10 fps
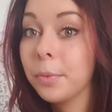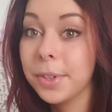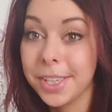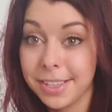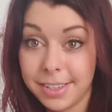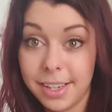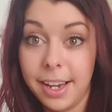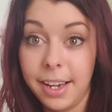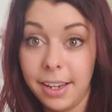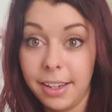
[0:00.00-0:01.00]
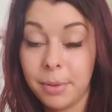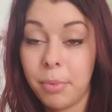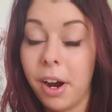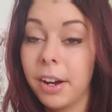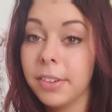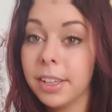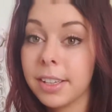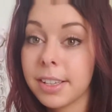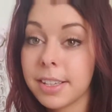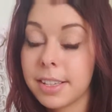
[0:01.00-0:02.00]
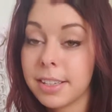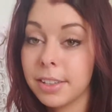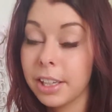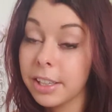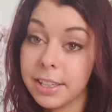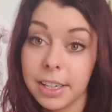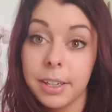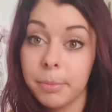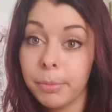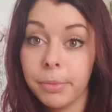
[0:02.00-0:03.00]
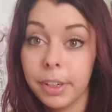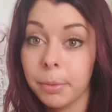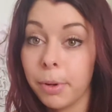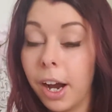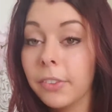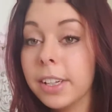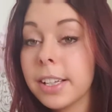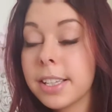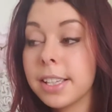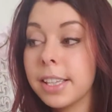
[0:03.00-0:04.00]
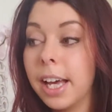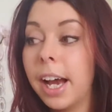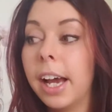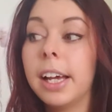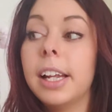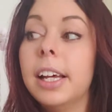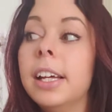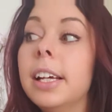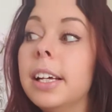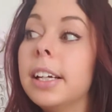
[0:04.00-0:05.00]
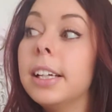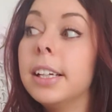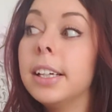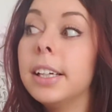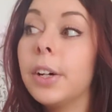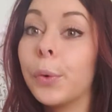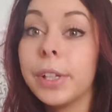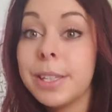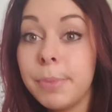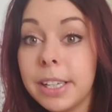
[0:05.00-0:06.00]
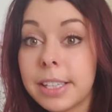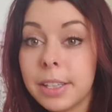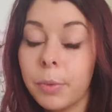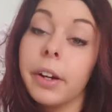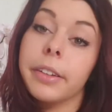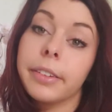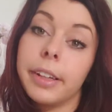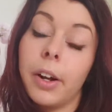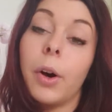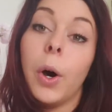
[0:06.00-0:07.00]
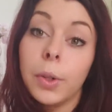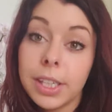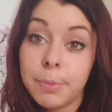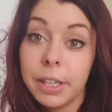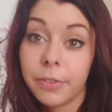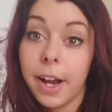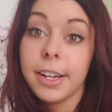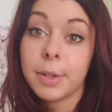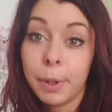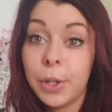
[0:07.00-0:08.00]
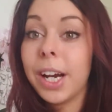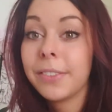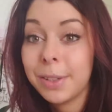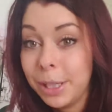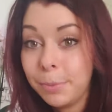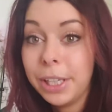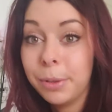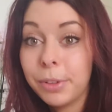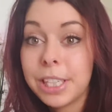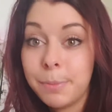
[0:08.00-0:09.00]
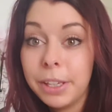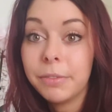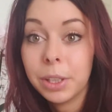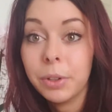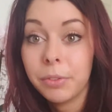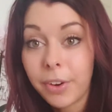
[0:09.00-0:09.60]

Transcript: which is a province, a city in a province that only speaks, well, they don't only speak French, but you have to be able to speak fluent